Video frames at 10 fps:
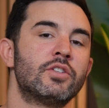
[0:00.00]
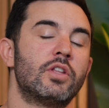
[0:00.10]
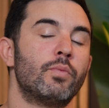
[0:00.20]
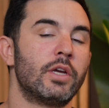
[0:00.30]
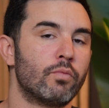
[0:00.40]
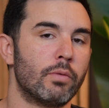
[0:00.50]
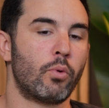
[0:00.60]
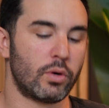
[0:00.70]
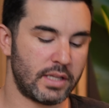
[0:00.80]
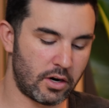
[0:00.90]
so that we can
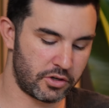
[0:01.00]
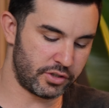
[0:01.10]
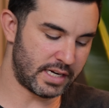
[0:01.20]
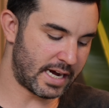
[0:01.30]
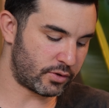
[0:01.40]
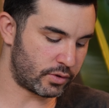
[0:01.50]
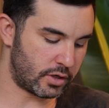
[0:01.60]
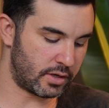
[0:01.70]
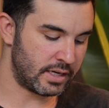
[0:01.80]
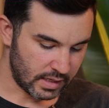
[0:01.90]
report that on your tax
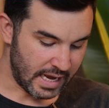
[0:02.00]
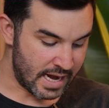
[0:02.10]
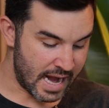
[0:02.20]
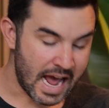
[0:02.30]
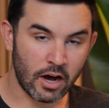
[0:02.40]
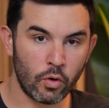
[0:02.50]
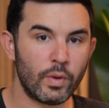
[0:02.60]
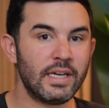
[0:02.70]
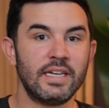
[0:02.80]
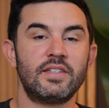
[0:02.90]
return. And now
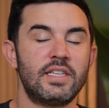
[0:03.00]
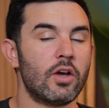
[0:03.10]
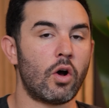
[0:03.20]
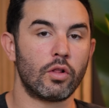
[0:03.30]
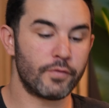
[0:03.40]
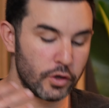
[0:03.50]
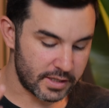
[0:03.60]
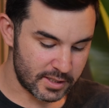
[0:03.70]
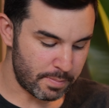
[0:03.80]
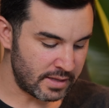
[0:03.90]
we need to see all of your
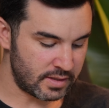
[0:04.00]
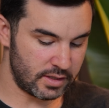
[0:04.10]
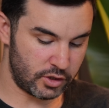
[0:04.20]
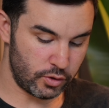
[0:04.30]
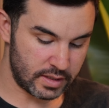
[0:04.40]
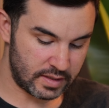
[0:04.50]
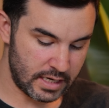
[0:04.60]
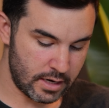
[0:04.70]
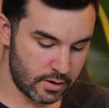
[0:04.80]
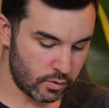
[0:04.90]
expenses. You can
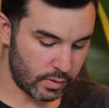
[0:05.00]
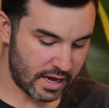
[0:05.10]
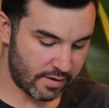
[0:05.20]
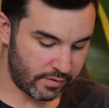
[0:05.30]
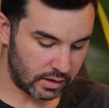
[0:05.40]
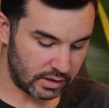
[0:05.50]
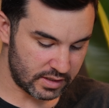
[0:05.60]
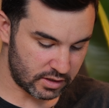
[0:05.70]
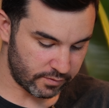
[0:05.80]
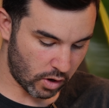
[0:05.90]
see here that we have a
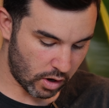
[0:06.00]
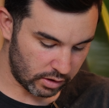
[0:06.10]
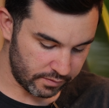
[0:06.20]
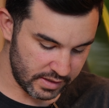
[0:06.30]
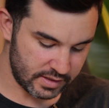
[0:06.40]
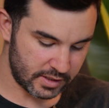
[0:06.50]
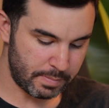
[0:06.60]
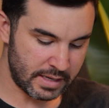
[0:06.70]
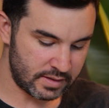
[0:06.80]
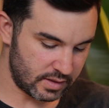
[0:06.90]
list of all of these
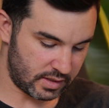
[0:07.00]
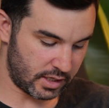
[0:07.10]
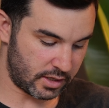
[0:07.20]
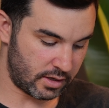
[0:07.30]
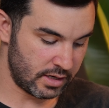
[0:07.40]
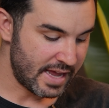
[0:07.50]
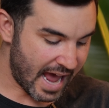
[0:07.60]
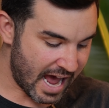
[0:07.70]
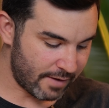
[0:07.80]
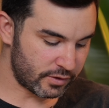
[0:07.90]
expenses here.
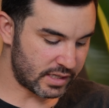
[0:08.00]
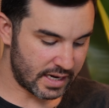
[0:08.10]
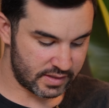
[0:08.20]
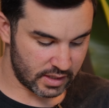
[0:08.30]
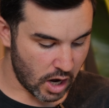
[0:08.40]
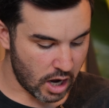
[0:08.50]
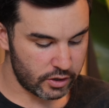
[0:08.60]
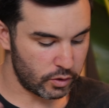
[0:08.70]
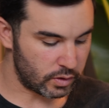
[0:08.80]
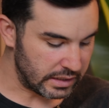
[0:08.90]
Advertising,
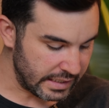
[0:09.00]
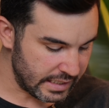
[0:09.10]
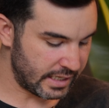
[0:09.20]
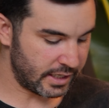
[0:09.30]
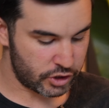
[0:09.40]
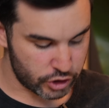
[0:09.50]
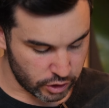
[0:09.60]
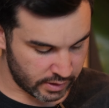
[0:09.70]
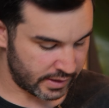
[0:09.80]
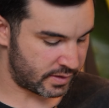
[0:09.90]
auto, cleaning,
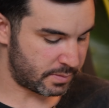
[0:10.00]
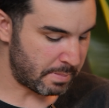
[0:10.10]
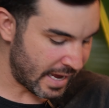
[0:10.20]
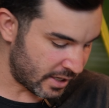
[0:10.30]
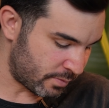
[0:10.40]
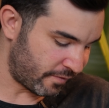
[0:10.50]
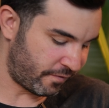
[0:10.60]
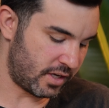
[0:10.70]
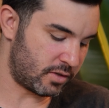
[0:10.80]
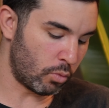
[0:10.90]
insurance, management
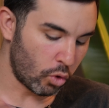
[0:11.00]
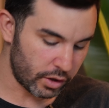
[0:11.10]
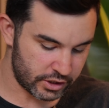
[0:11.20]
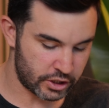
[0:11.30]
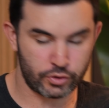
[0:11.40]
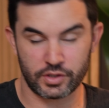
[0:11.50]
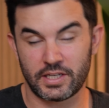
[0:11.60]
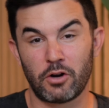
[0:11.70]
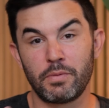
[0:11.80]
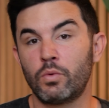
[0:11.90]
fees, mortgage interest.
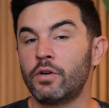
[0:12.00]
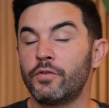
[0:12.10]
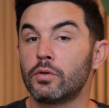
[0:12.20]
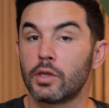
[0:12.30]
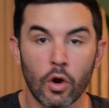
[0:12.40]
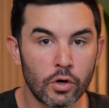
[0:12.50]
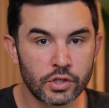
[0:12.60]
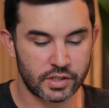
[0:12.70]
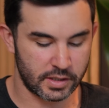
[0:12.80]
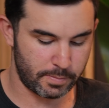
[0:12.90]
That'll be one of your
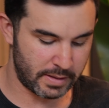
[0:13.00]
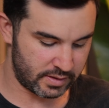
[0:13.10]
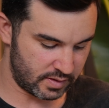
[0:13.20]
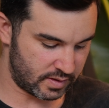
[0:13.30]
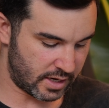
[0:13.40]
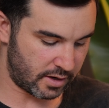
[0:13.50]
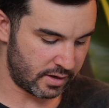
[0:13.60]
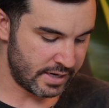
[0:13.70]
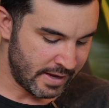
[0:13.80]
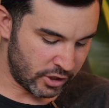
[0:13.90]
largest expenses there.
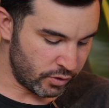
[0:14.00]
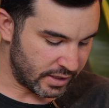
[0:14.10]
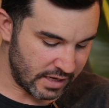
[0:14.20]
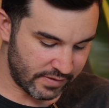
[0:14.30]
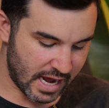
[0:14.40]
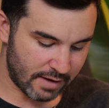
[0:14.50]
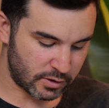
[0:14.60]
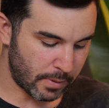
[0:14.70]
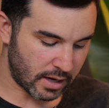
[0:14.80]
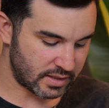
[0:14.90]
And you can even have
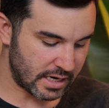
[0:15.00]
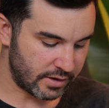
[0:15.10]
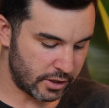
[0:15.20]
spots down